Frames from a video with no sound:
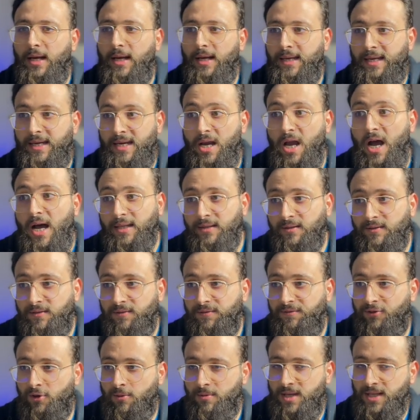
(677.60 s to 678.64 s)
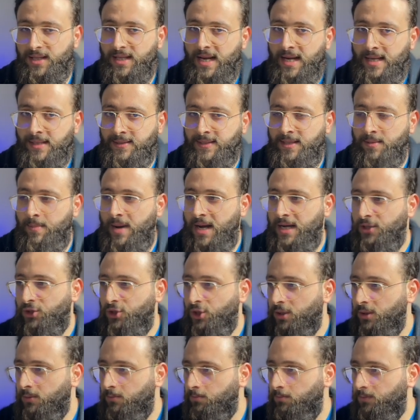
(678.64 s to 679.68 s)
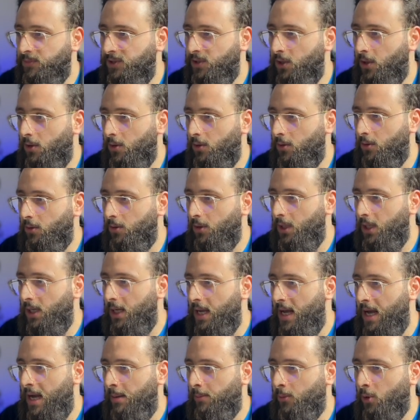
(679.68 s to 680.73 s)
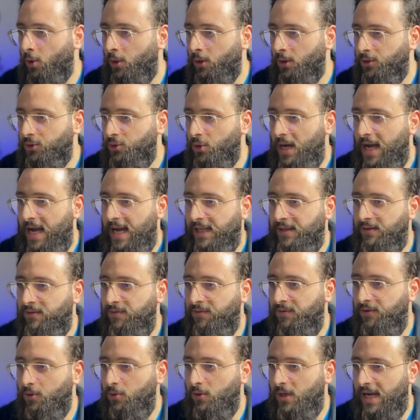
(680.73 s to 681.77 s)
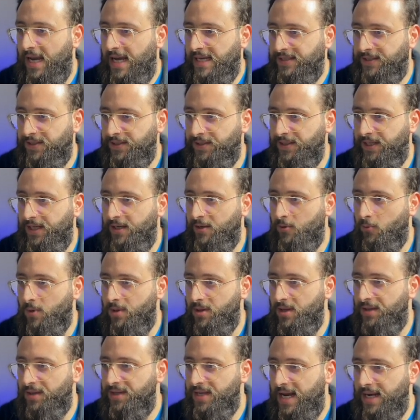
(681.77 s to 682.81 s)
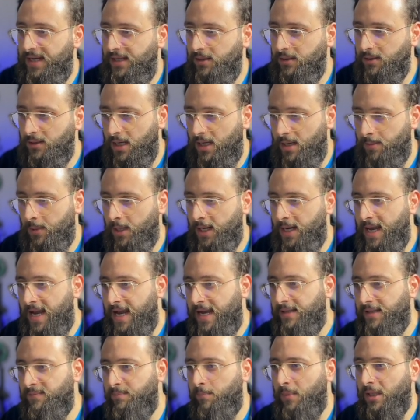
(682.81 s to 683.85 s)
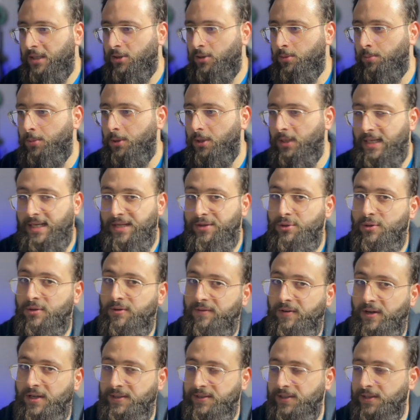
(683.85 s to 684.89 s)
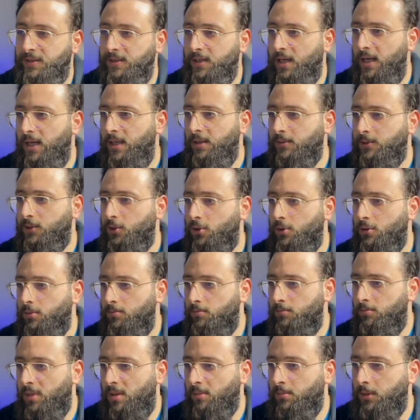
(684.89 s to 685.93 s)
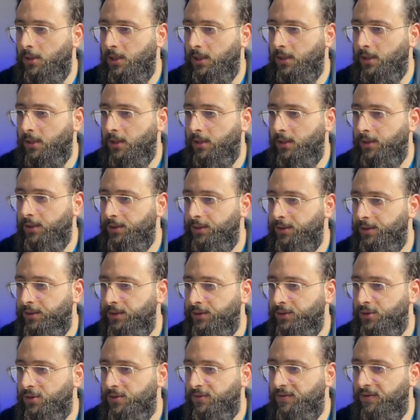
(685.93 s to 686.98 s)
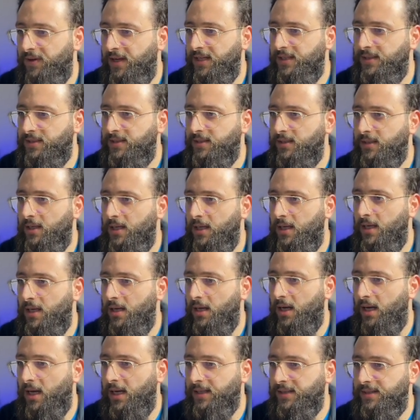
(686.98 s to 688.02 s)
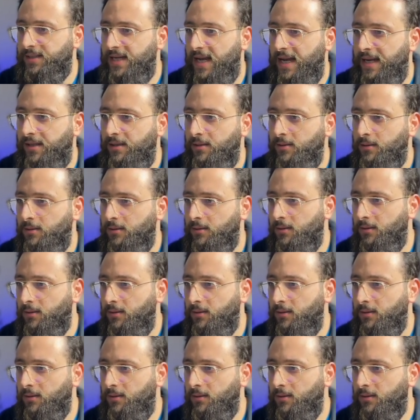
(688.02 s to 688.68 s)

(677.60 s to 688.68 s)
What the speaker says: got from the tenancy manager. So I'm going to add few classes here with the tenant. I'm going to add multiple interfaces. So public interface iTenant